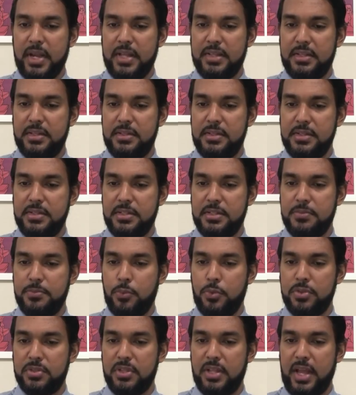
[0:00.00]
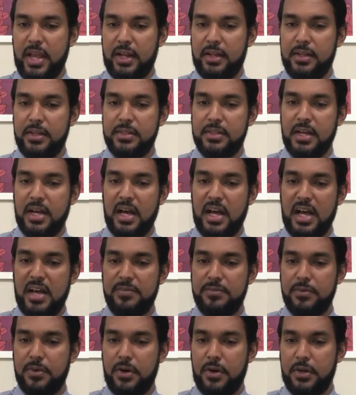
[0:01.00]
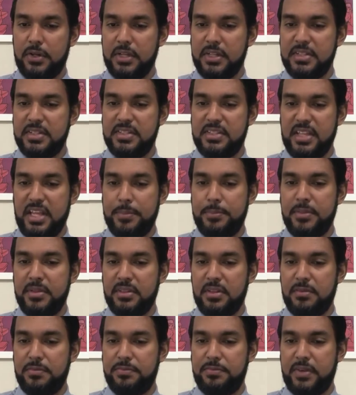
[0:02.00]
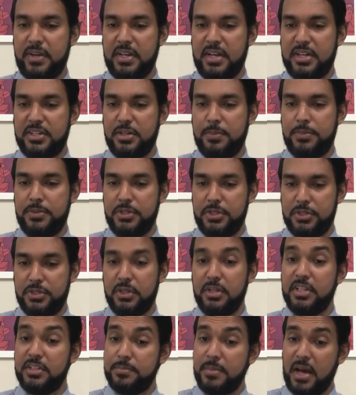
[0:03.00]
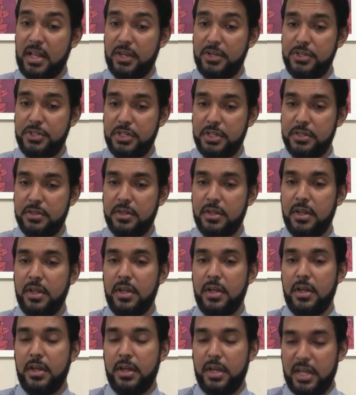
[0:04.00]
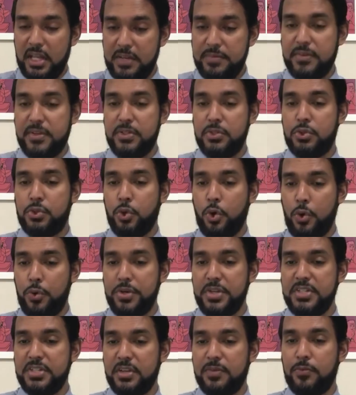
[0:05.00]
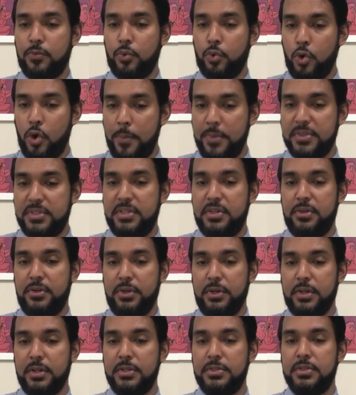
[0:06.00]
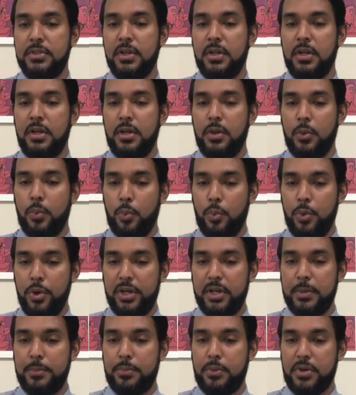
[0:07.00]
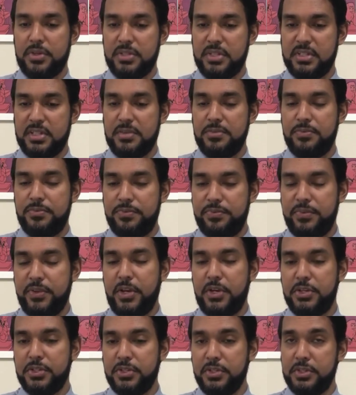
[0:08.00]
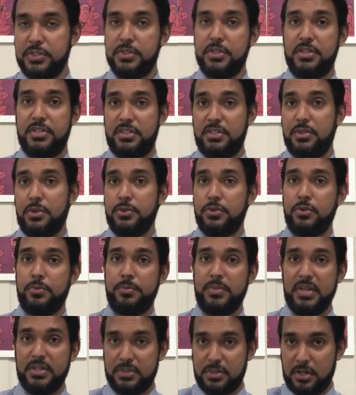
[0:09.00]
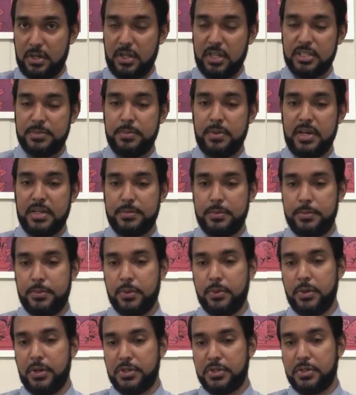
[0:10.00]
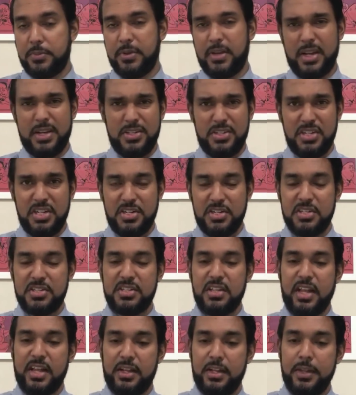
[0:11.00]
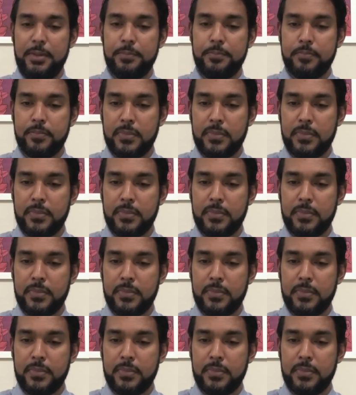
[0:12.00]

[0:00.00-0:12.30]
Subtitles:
entities is most likely to have on its statement of financial position, its balance sheet, inventories of raw materials, work in process, and finished goods? So this is also based on the next past paper question, but I changed it slightly.